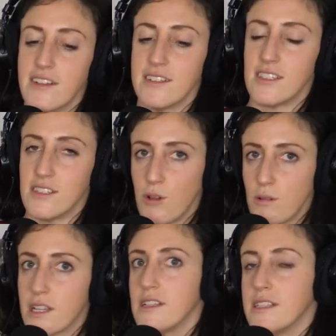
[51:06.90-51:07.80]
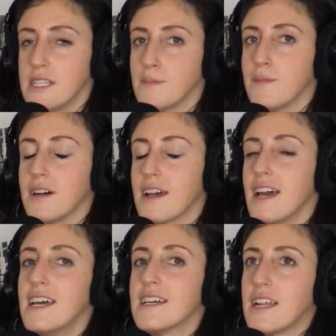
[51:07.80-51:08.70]
There's so little in this book
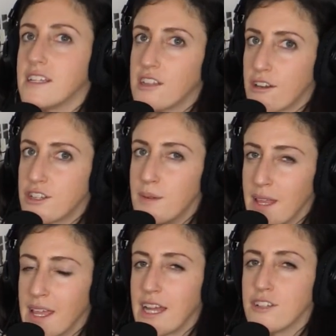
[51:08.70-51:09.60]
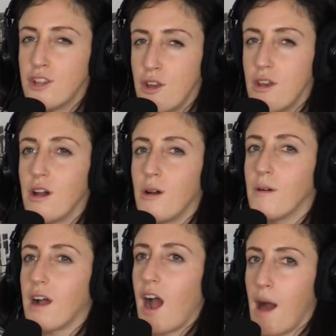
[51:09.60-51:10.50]
that it's hard to really get to
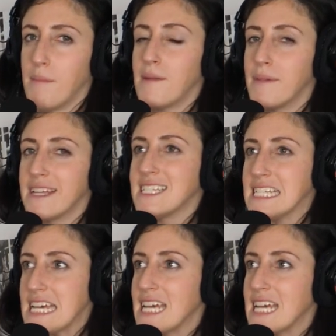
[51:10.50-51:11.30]
know common, but it